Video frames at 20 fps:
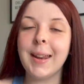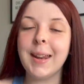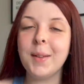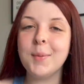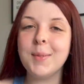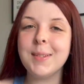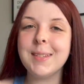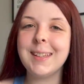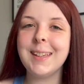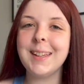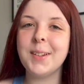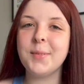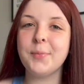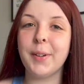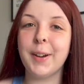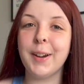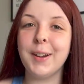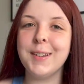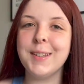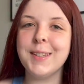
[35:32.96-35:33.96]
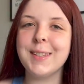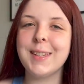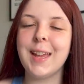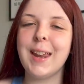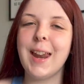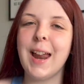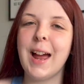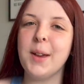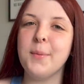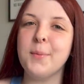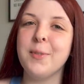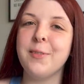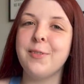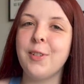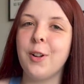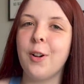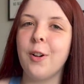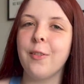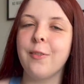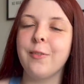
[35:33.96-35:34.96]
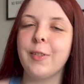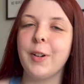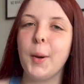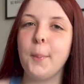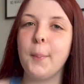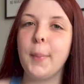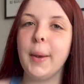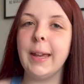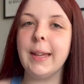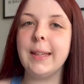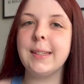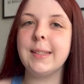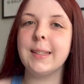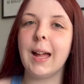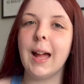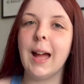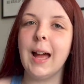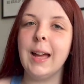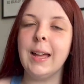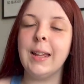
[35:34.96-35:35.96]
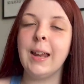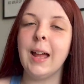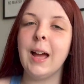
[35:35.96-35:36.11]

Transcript: name is Kira Burns and I'm a photographer based in